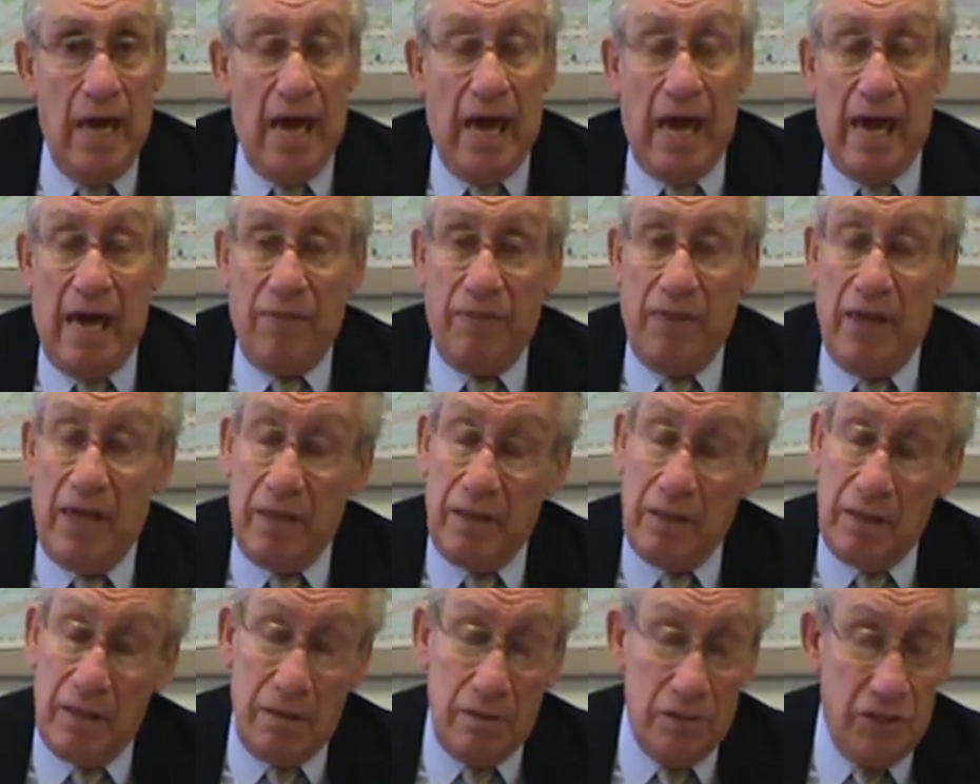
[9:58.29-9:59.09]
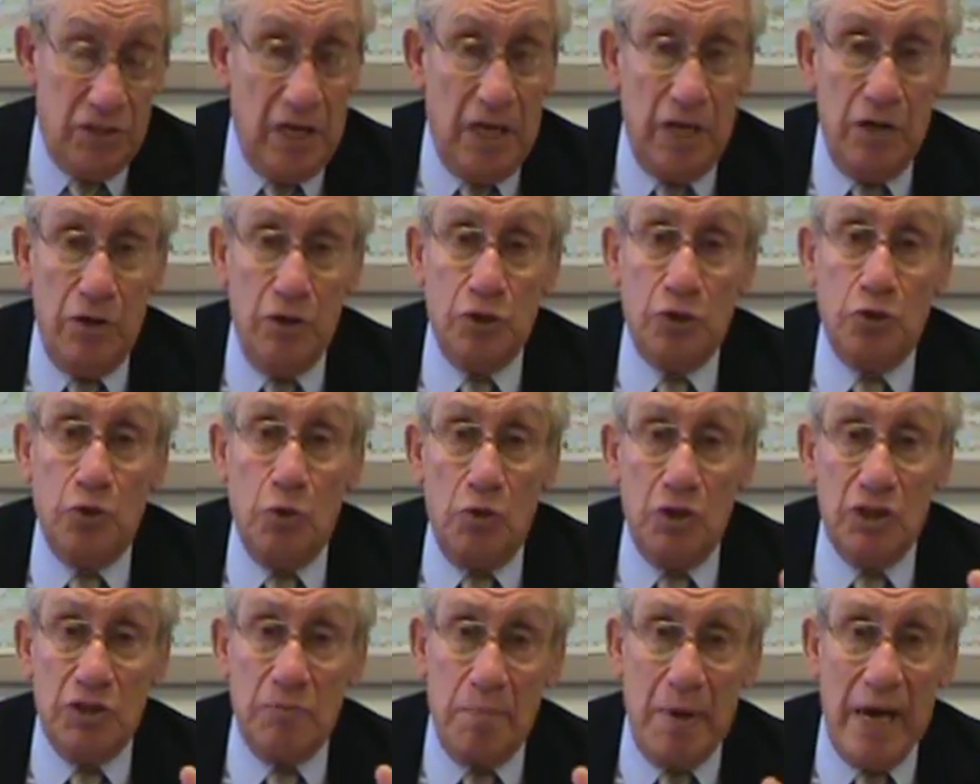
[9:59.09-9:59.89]
And then say to the
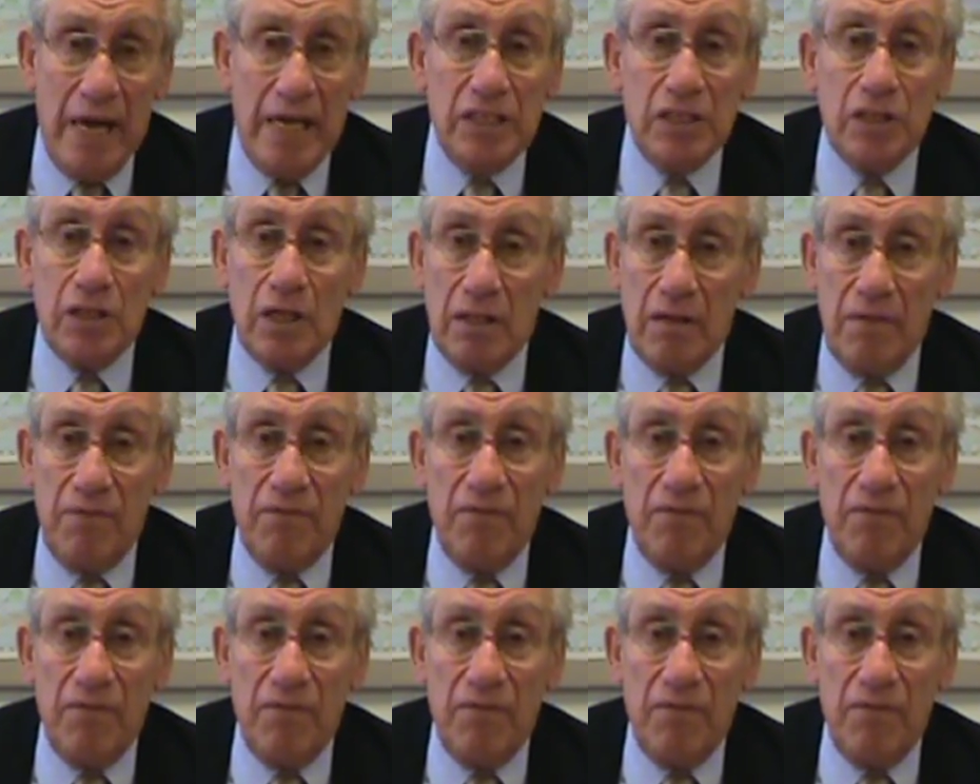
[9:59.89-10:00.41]
students, based on the